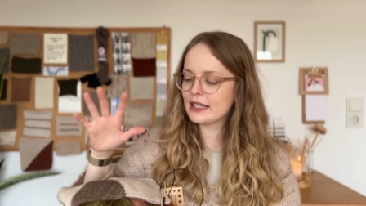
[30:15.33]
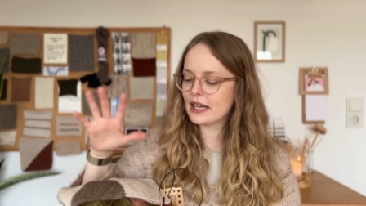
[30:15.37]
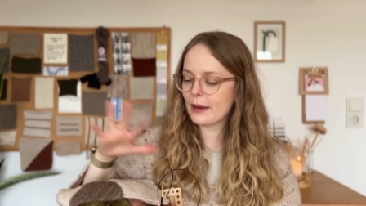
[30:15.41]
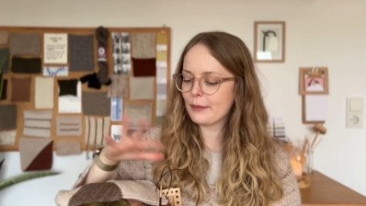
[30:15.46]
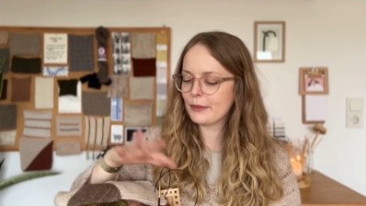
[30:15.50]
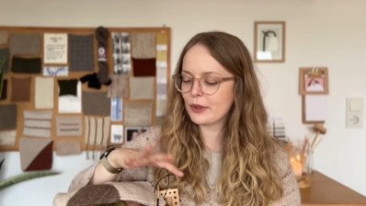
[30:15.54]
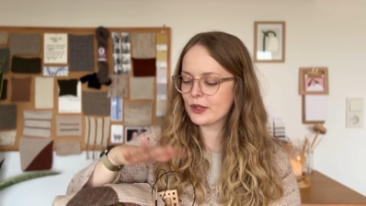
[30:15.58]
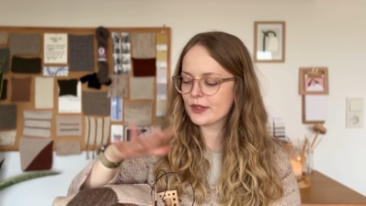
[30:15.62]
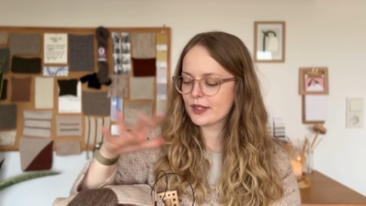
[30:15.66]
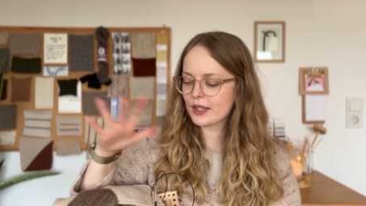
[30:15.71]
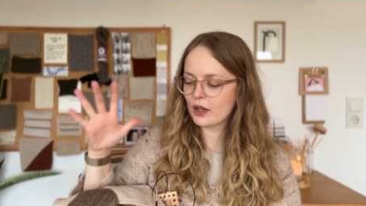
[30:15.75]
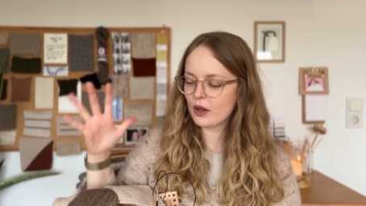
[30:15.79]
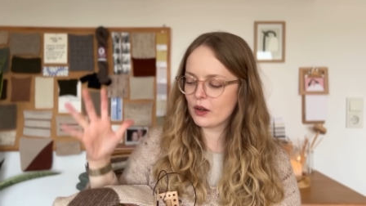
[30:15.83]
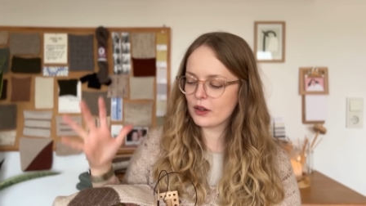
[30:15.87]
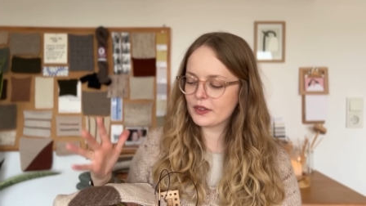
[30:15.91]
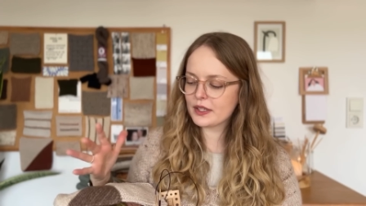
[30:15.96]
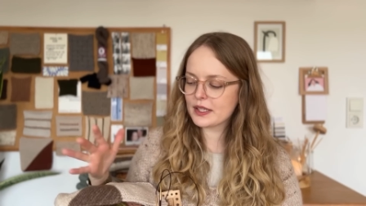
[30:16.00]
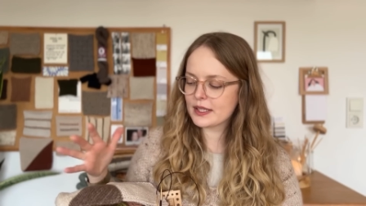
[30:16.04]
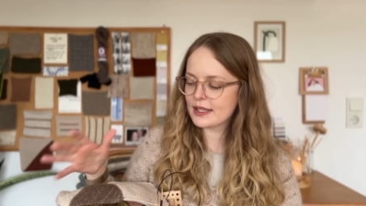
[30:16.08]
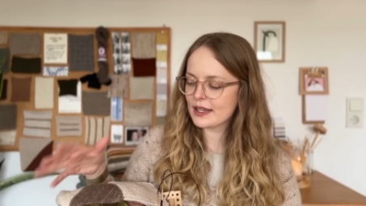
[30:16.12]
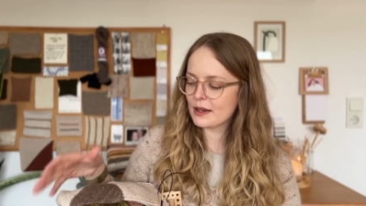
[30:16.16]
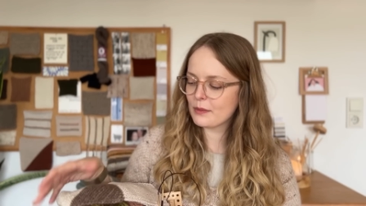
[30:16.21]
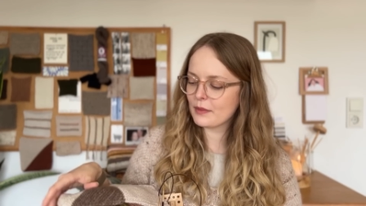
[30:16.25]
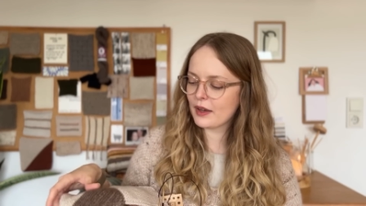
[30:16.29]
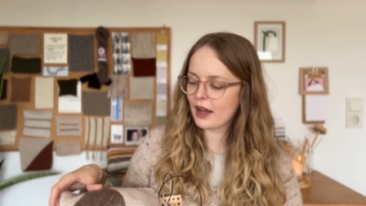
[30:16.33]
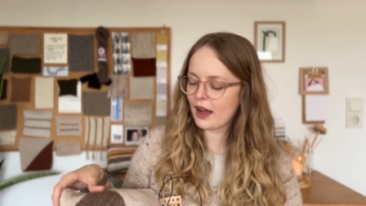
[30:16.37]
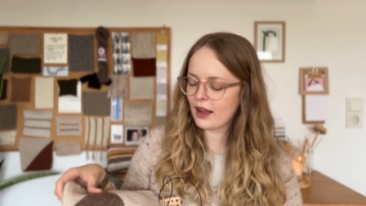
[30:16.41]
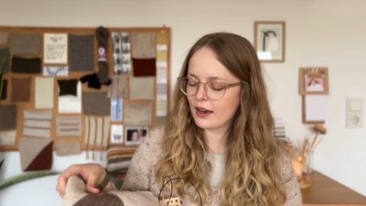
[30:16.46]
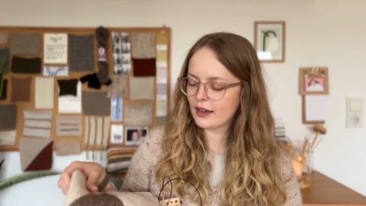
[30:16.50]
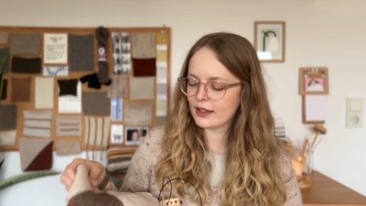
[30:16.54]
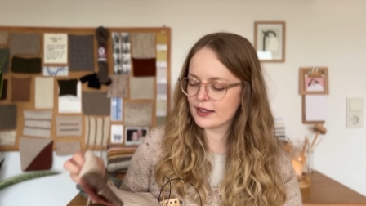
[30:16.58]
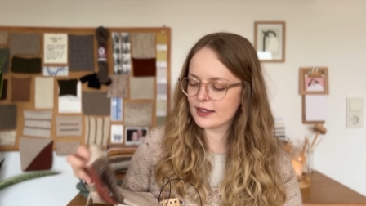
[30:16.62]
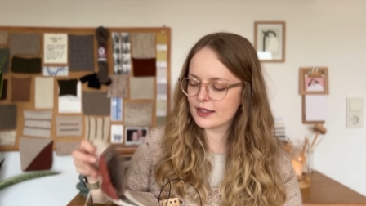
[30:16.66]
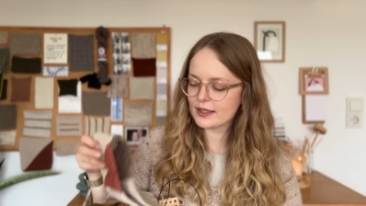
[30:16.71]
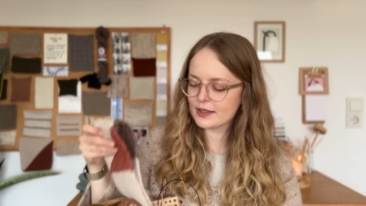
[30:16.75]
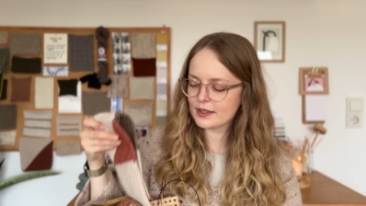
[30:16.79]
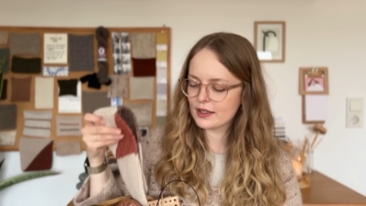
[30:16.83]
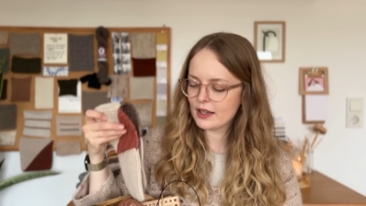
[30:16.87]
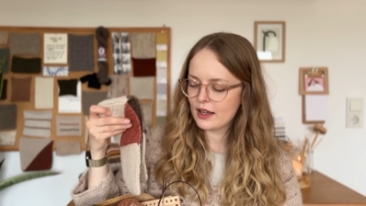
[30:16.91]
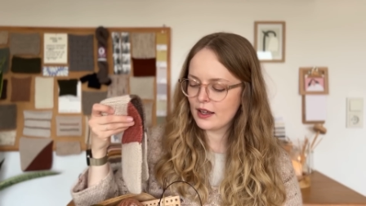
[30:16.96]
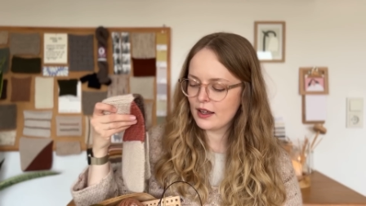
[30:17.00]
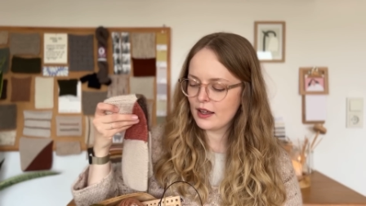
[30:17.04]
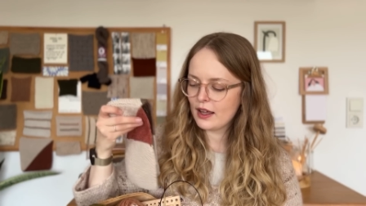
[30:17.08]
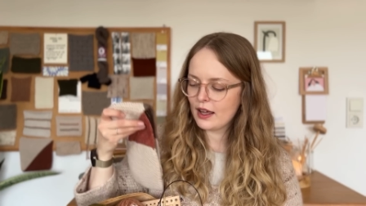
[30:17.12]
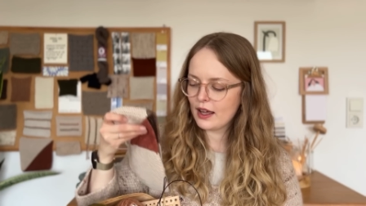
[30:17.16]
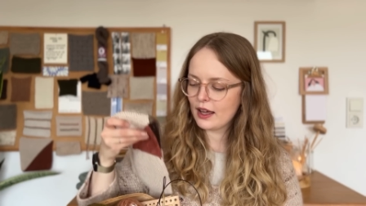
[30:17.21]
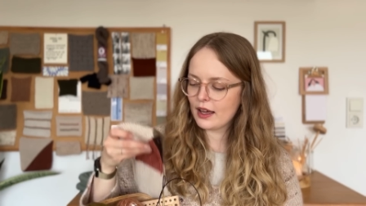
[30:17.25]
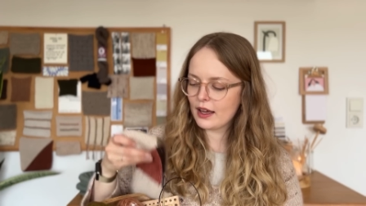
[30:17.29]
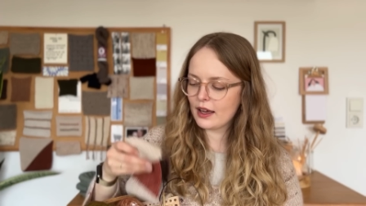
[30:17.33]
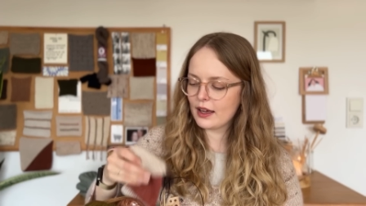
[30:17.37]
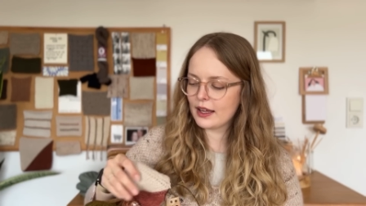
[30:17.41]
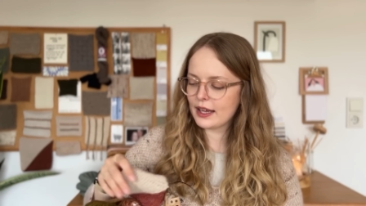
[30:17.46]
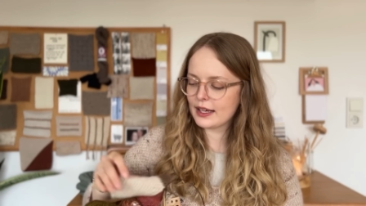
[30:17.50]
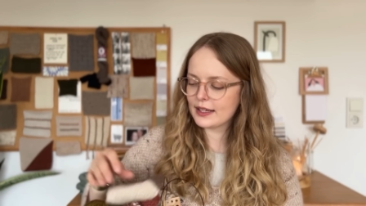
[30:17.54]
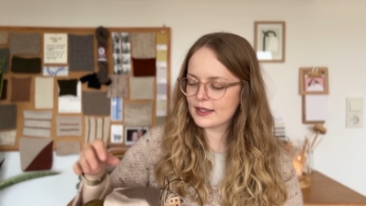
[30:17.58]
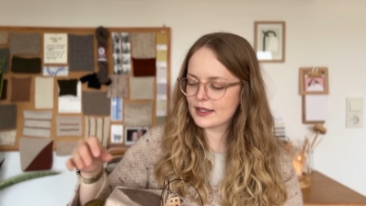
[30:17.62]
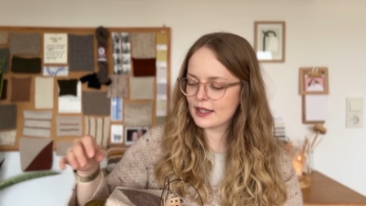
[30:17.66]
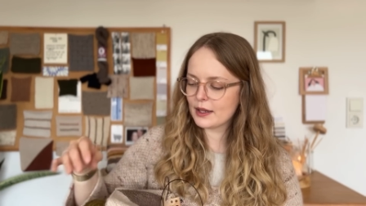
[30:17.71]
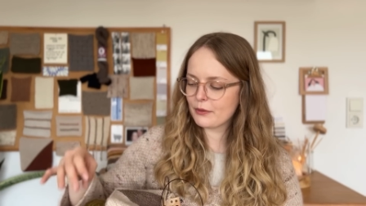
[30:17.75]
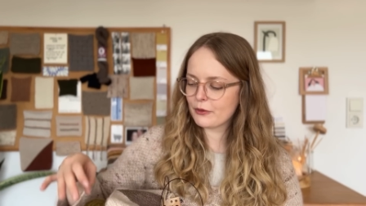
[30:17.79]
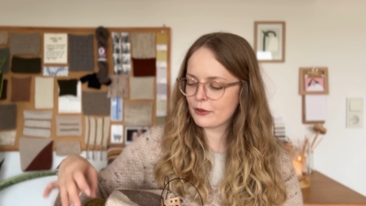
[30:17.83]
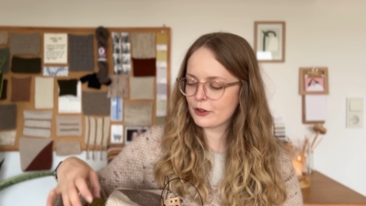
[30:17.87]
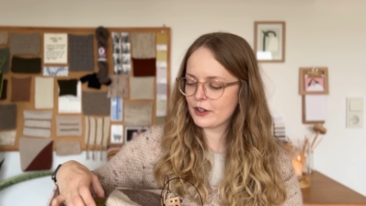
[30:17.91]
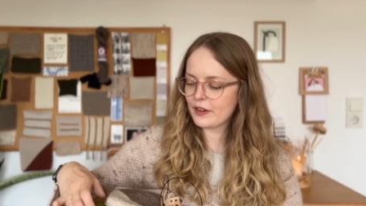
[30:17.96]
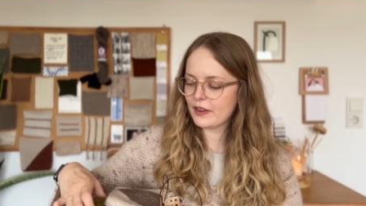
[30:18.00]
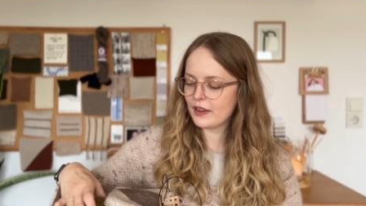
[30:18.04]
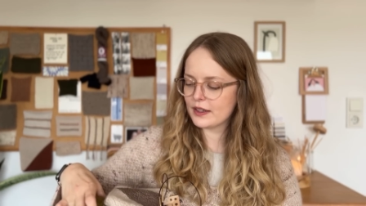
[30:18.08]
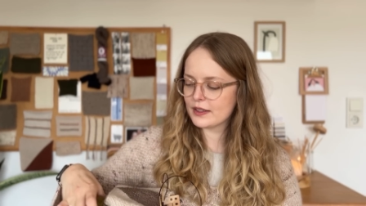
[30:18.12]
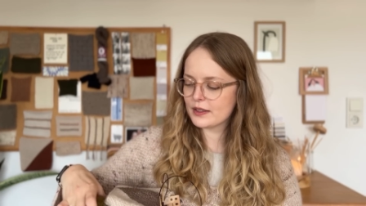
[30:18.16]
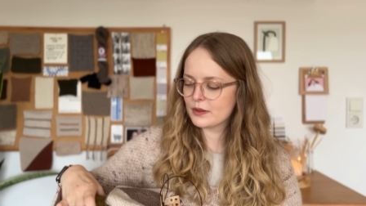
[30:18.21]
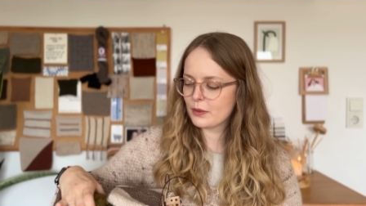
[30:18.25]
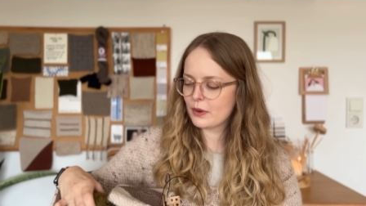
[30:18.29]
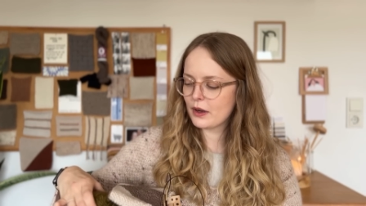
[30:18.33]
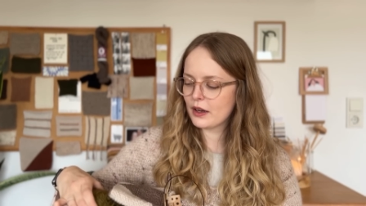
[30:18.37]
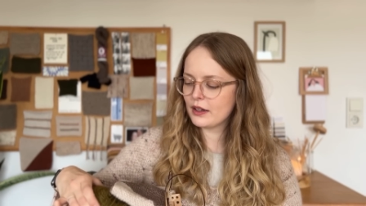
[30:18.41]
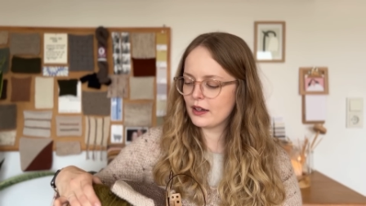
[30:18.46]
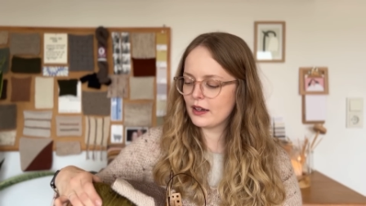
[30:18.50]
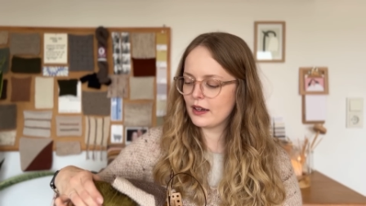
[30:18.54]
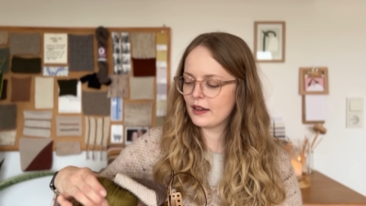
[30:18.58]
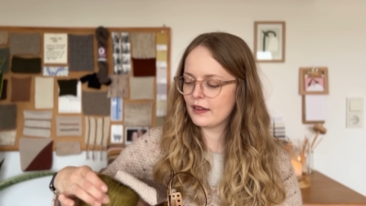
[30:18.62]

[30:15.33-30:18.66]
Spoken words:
I'm using all the same colors except for this one.